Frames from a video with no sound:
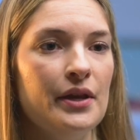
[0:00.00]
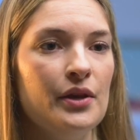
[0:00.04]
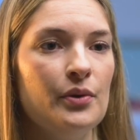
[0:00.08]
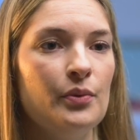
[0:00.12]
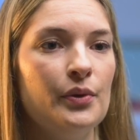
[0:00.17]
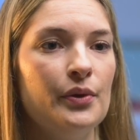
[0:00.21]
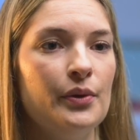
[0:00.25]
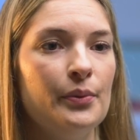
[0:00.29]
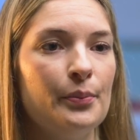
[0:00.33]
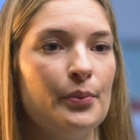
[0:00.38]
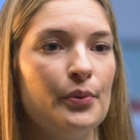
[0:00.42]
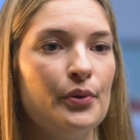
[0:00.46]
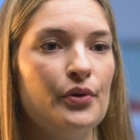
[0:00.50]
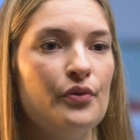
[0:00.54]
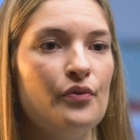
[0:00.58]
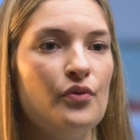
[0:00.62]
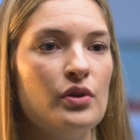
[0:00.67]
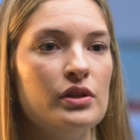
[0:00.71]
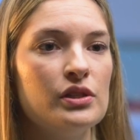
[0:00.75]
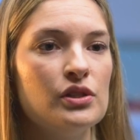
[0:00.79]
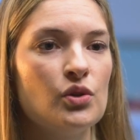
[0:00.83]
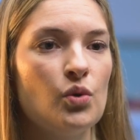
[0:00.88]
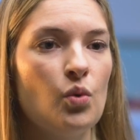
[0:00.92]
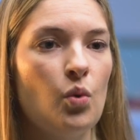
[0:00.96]
will improve
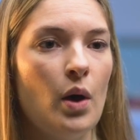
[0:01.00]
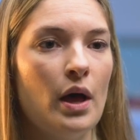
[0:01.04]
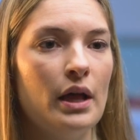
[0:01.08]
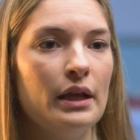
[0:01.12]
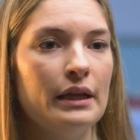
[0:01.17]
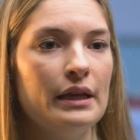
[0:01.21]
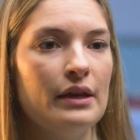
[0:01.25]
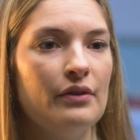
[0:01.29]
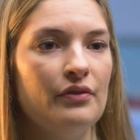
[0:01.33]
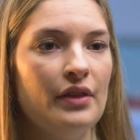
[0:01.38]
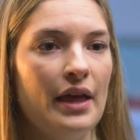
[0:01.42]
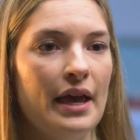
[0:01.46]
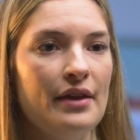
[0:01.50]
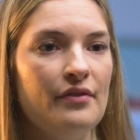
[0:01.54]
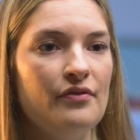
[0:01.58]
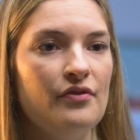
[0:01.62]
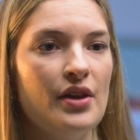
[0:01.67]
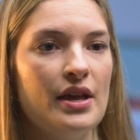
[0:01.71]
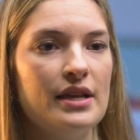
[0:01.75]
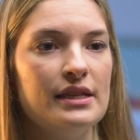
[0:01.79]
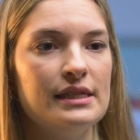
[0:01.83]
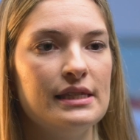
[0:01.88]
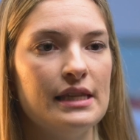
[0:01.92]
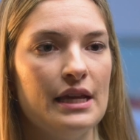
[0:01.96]
one's quality of life
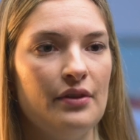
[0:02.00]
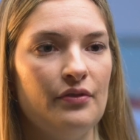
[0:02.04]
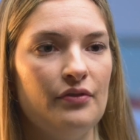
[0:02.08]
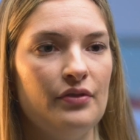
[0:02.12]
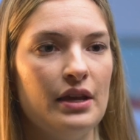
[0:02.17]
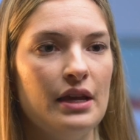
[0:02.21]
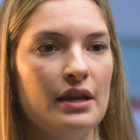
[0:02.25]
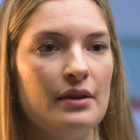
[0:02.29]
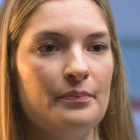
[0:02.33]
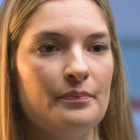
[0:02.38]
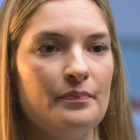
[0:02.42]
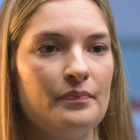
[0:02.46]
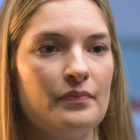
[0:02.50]
and safety.